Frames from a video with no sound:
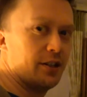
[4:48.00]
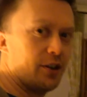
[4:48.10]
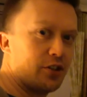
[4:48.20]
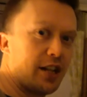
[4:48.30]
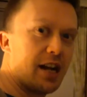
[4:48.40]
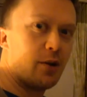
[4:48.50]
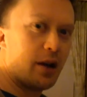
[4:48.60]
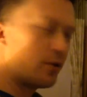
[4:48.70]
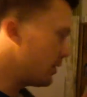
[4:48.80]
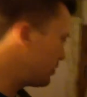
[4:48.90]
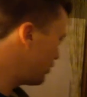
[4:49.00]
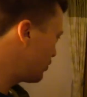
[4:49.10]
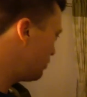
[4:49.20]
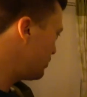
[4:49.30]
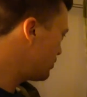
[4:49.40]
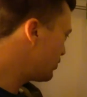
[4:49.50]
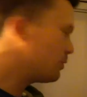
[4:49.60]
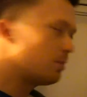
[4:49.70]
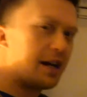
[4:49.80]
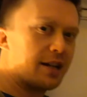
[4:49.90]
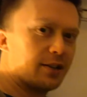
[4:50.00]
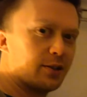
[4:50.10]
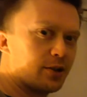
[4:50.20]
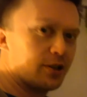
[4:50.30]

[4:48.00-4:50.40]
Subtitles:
Oh, check out our new snuggle blanket. Look,